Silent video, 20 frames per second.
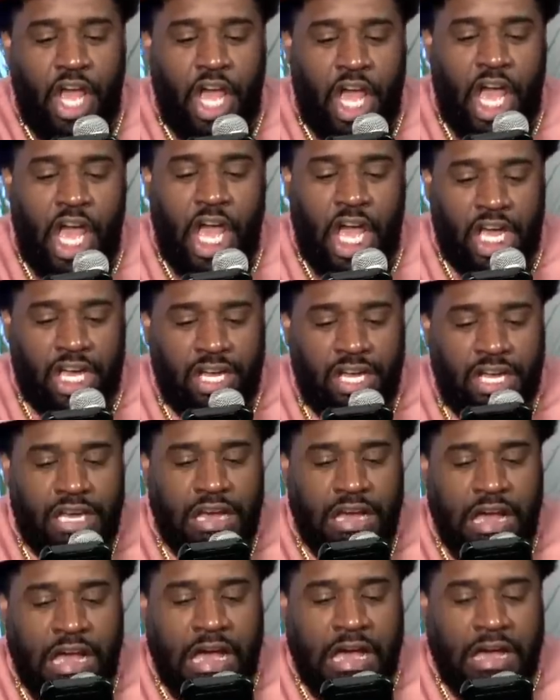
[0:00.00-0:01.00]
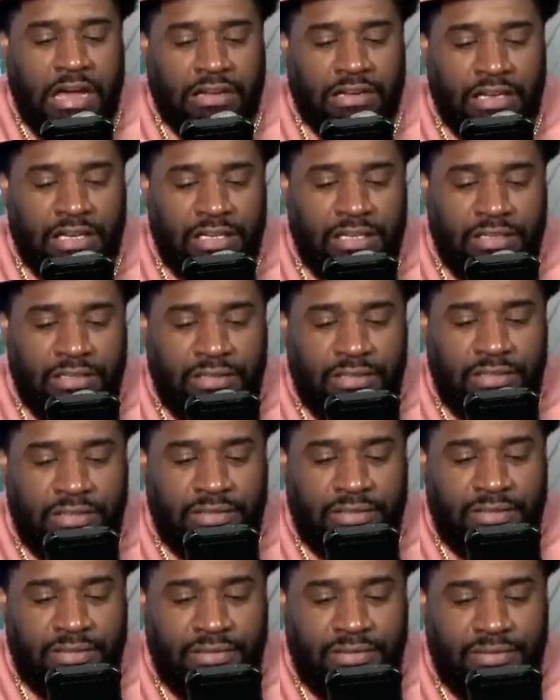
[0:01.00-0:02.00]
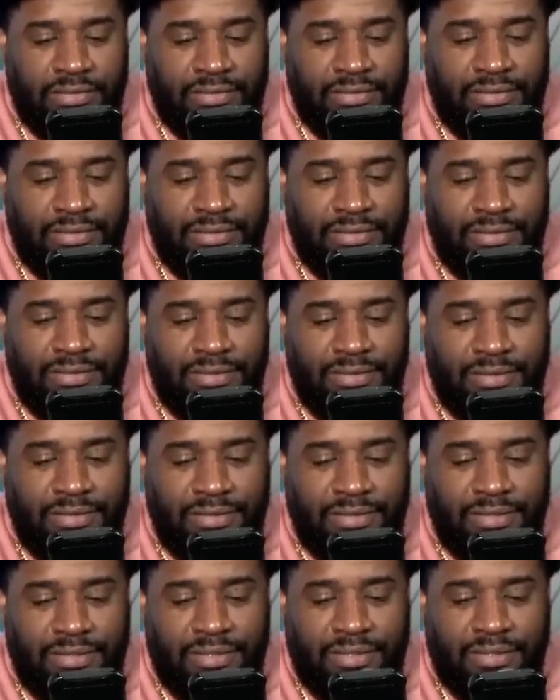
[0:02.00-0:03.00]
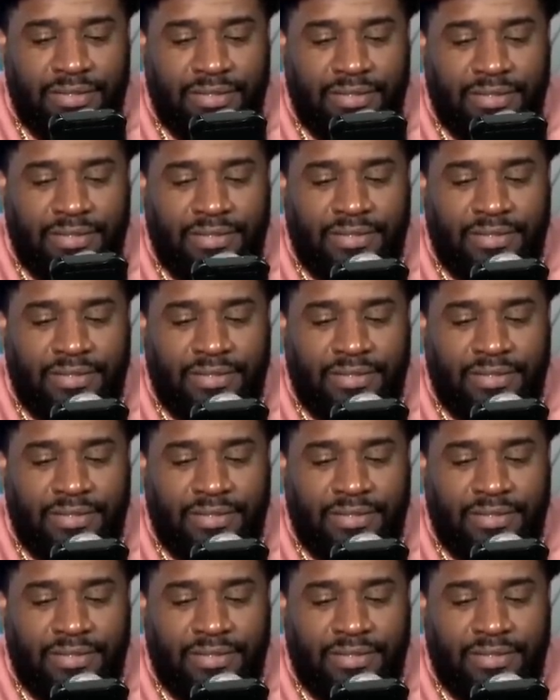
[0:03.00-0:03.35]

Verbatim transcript: hey, hey, hey. Thick James in the